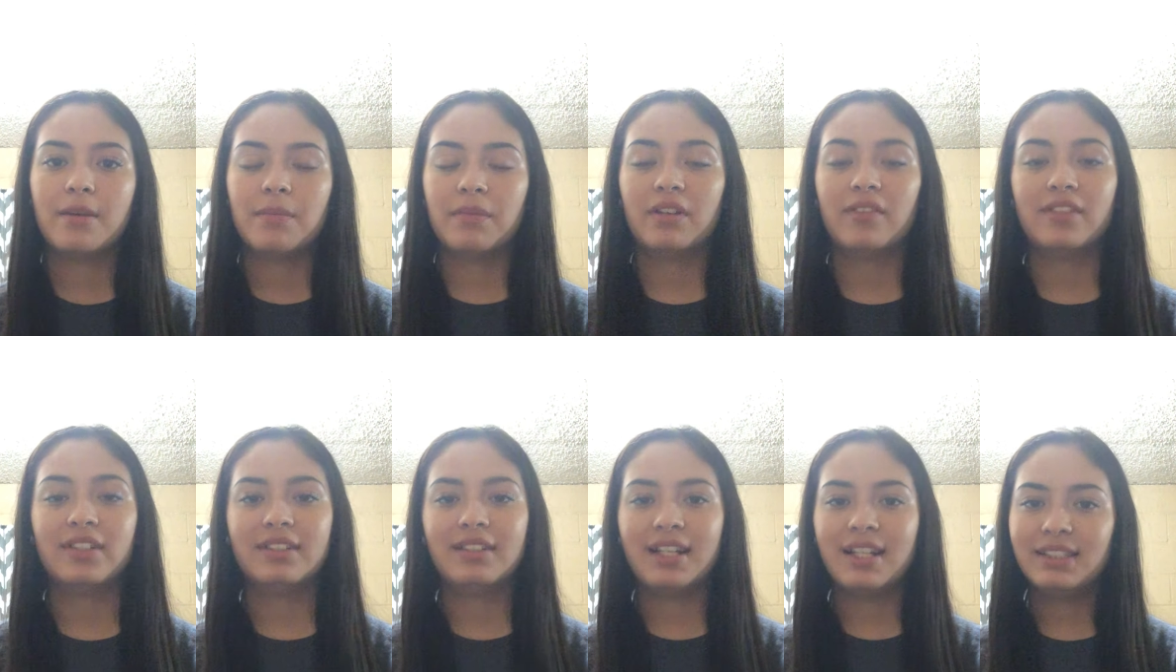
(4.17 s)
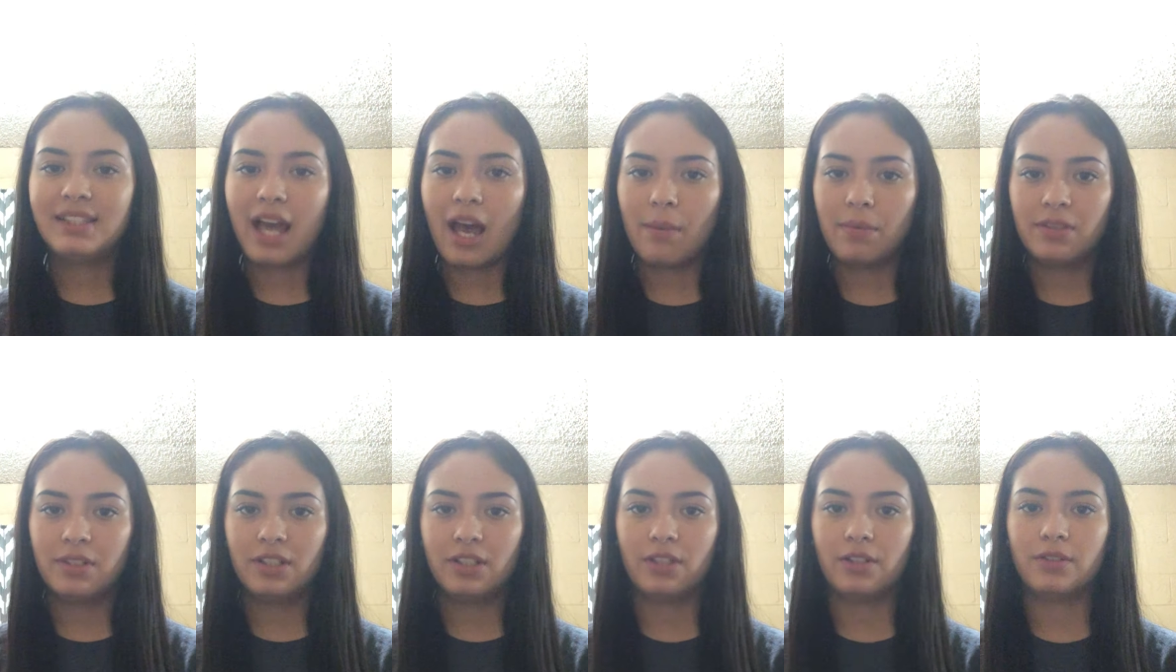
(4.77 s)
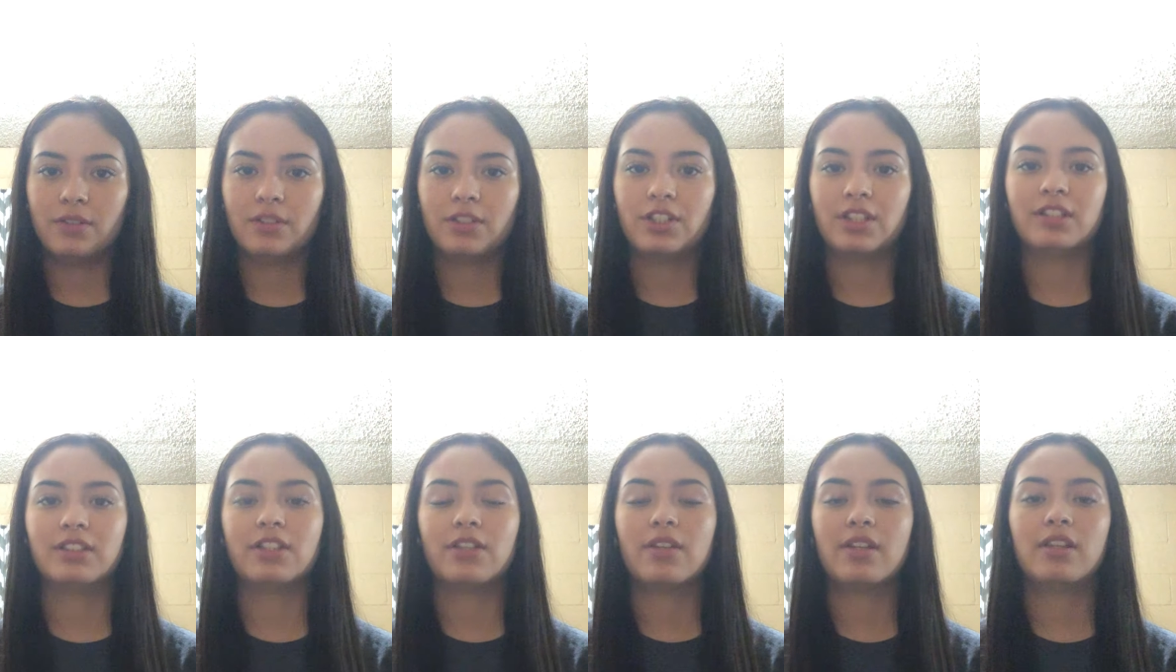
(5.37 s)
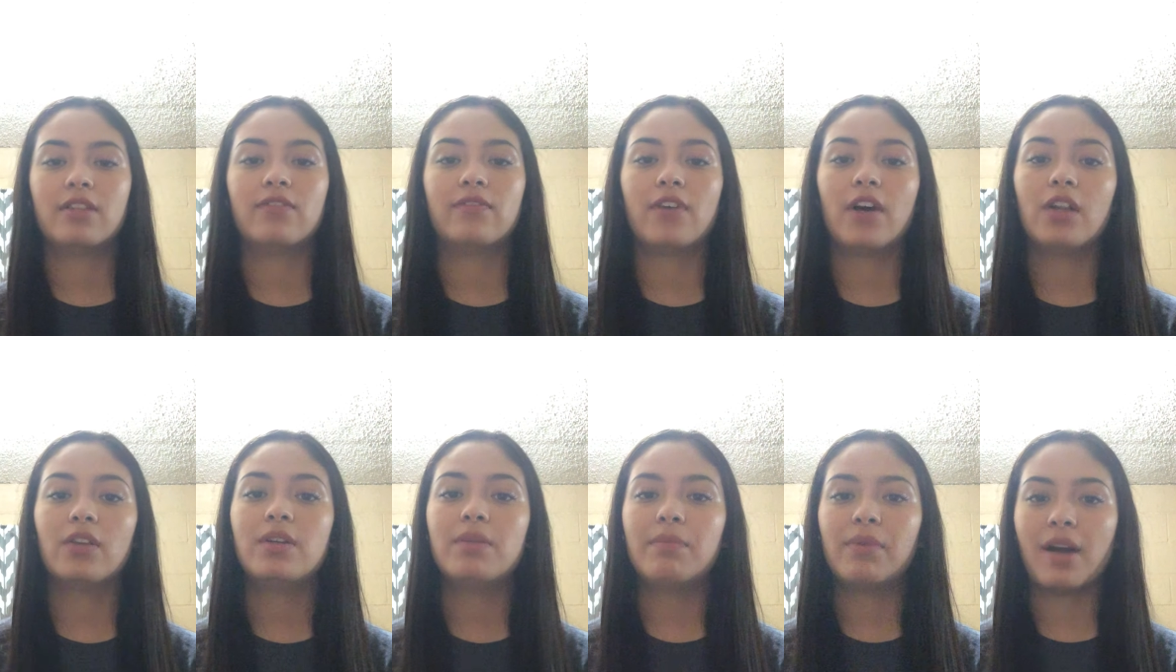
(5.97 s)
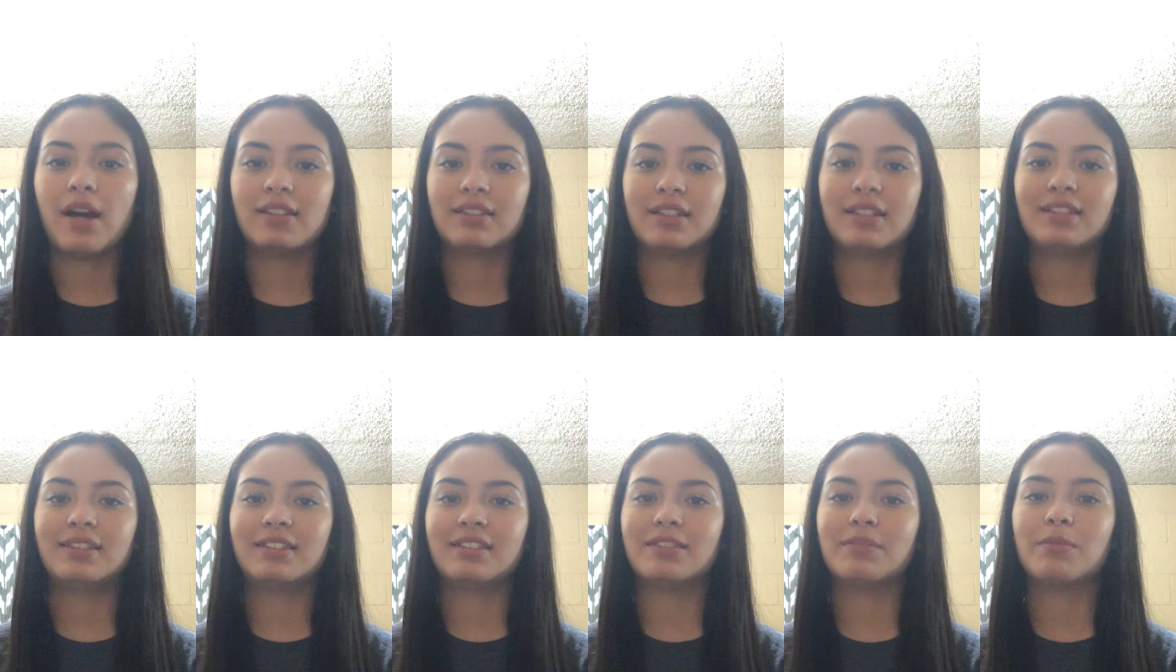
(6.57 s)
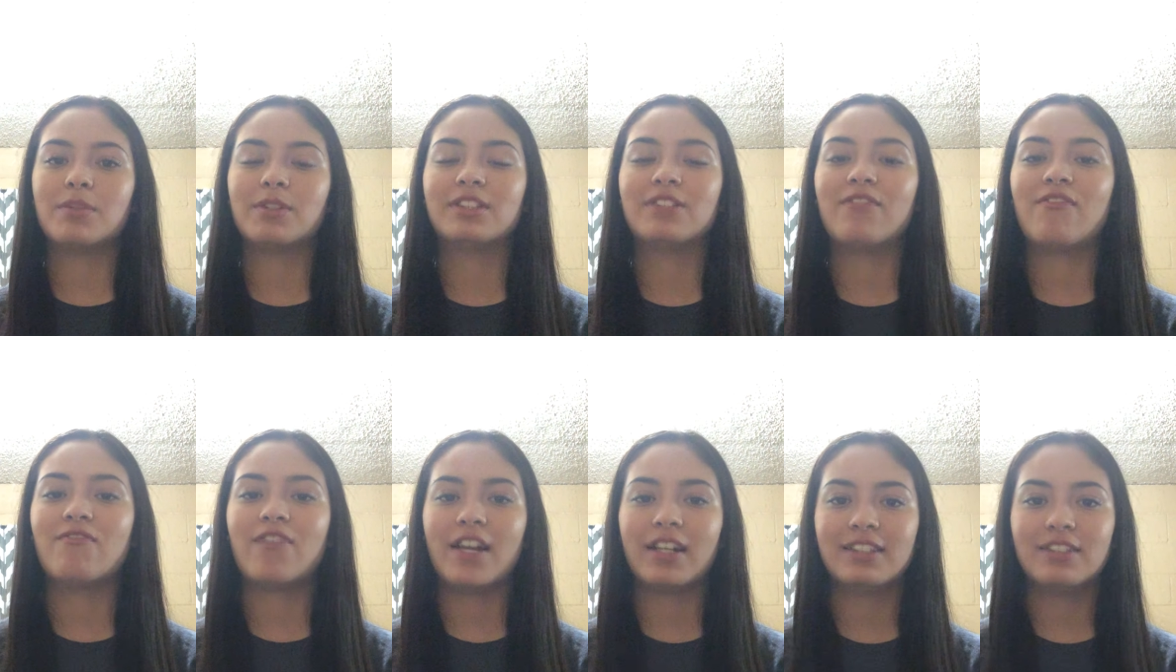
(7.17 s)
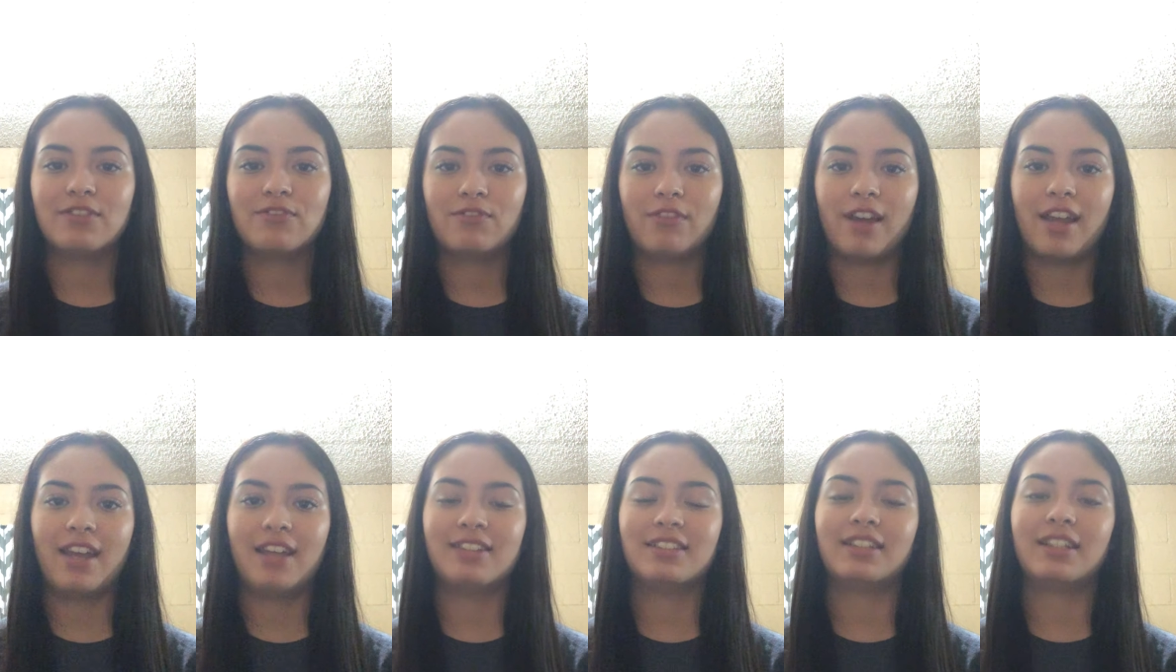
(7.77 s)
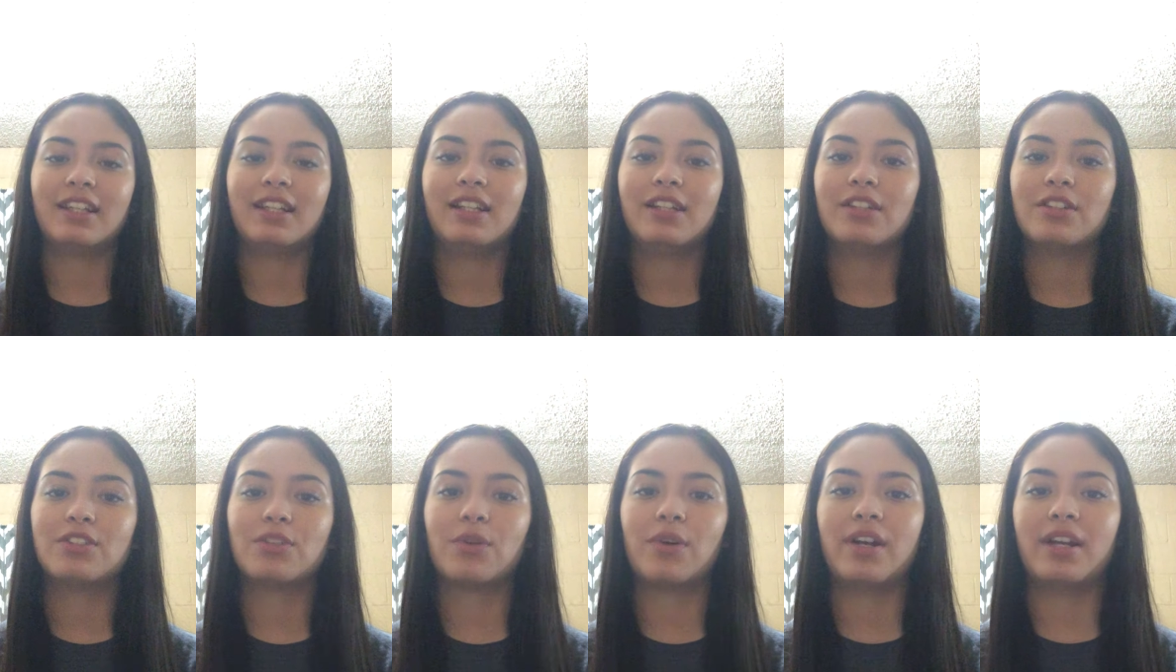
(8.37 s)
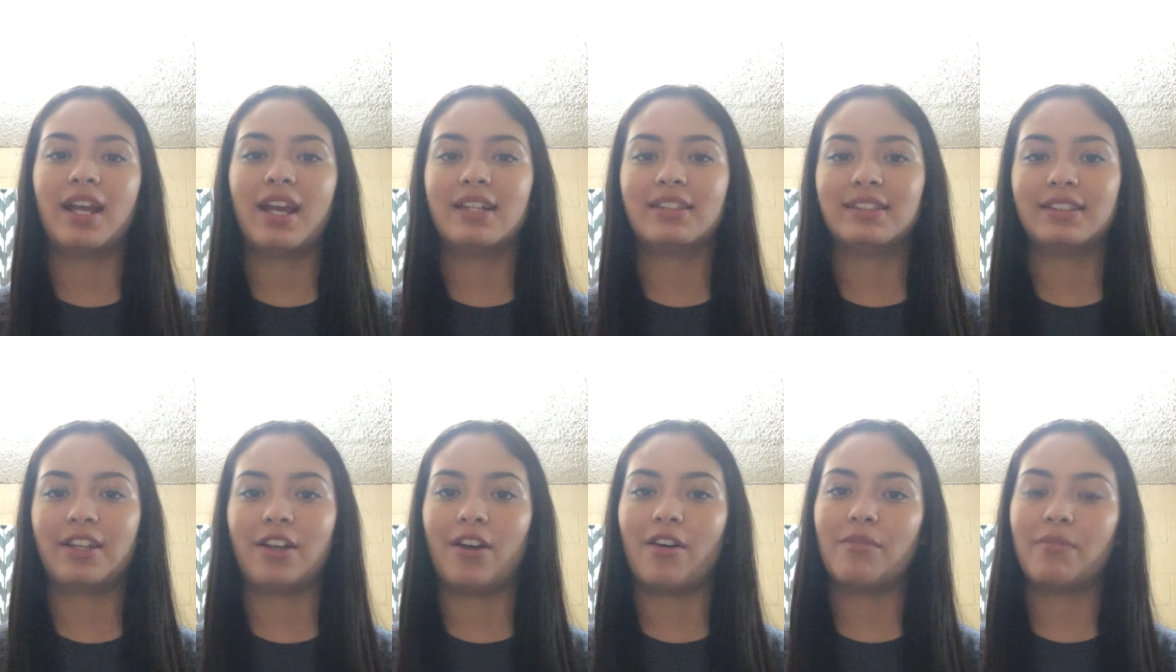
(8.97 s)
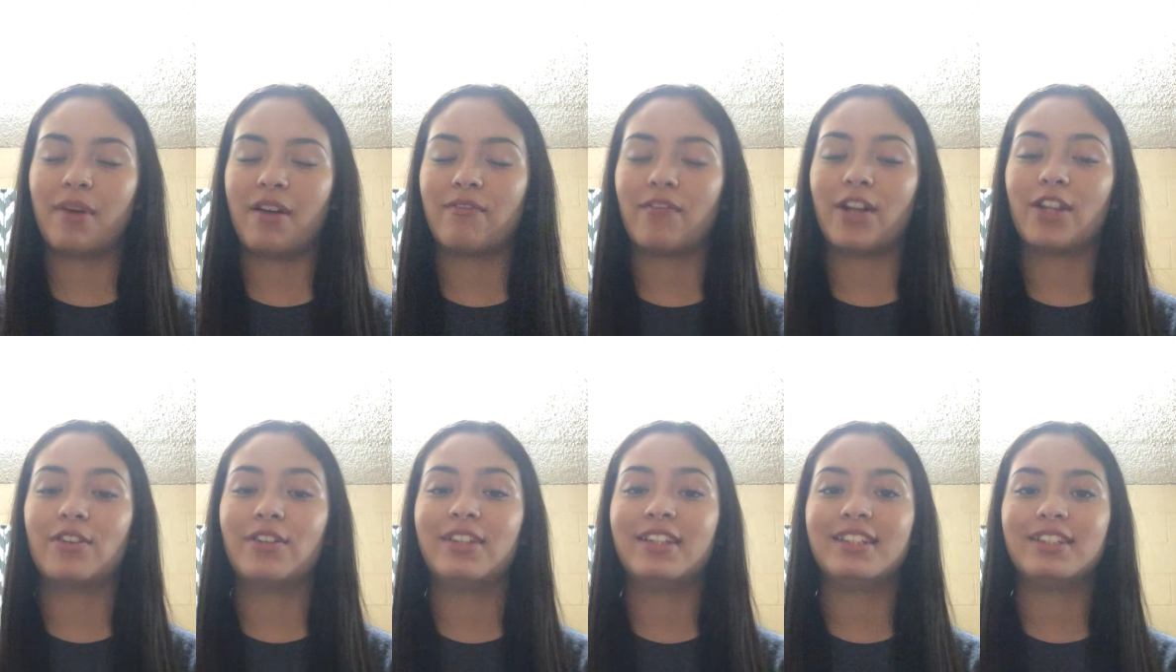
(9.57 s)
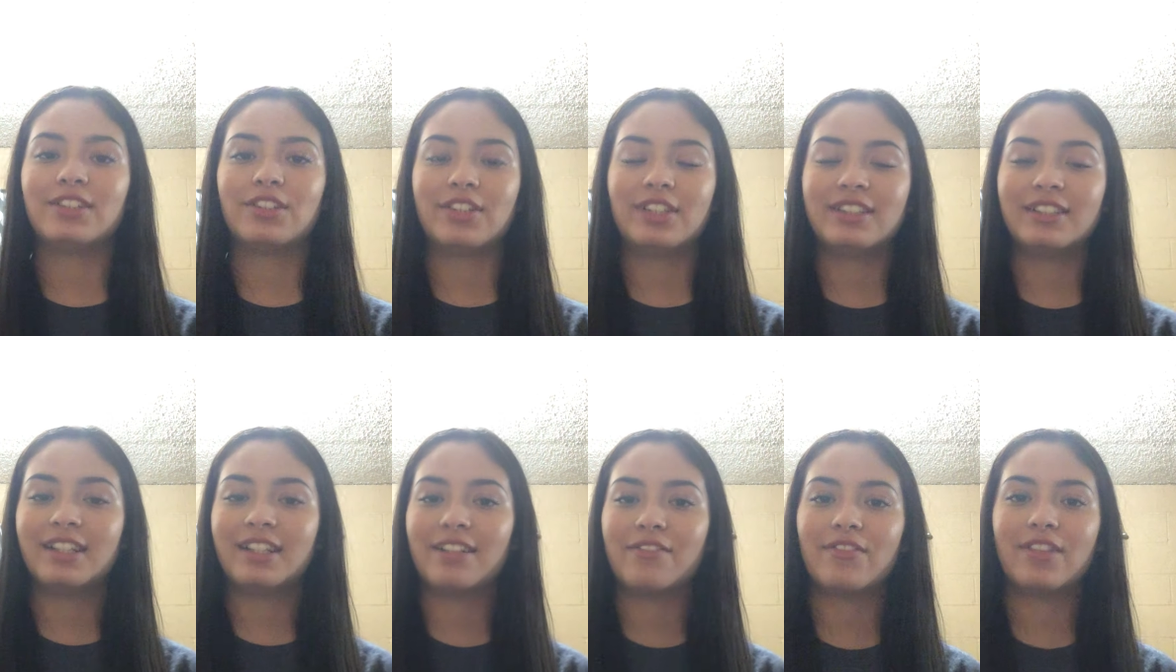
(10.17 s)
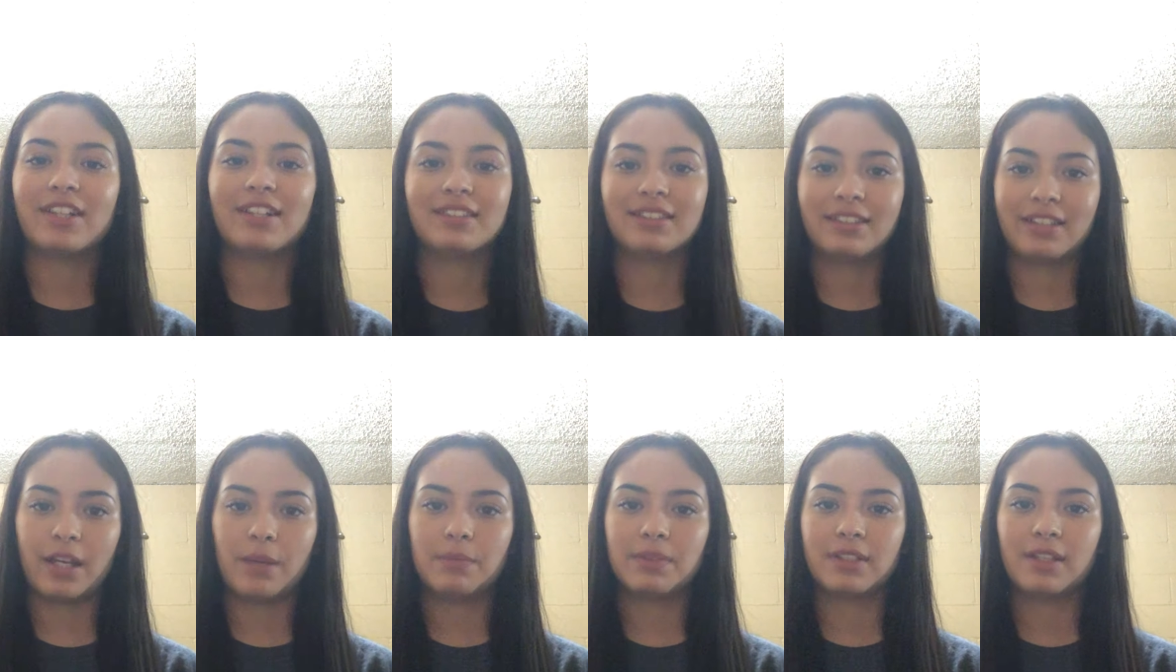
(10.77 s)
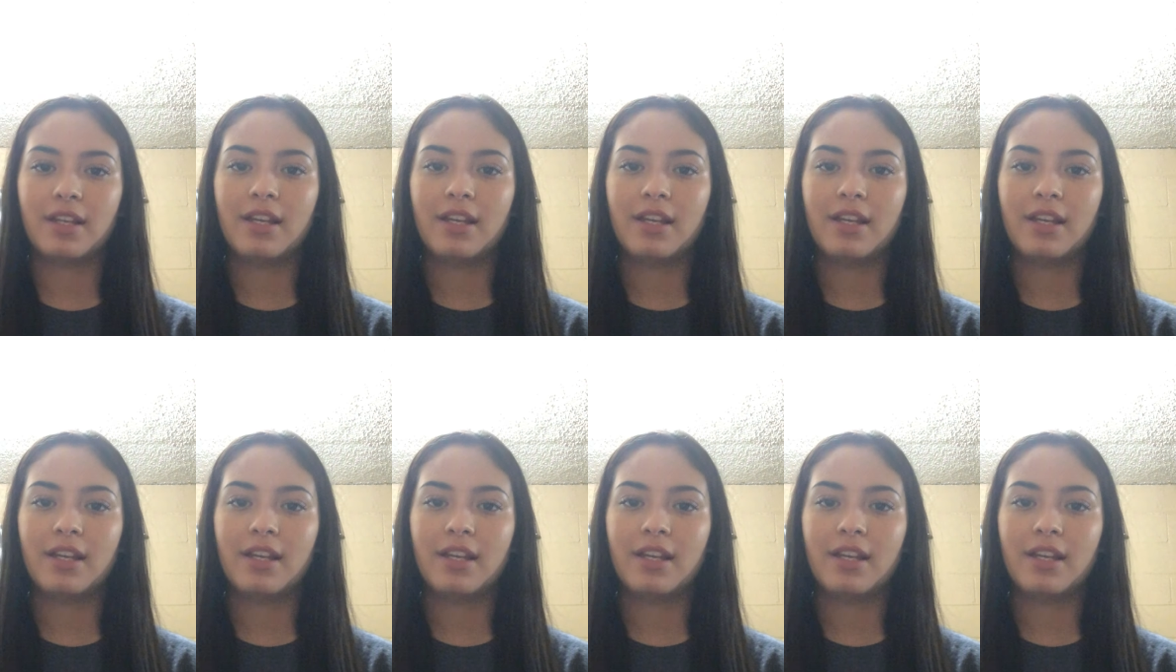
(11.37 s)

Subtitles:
But if it does happen to you, just know that the following process is the most effective way into healing a torn ACL by following these 3 significant steps.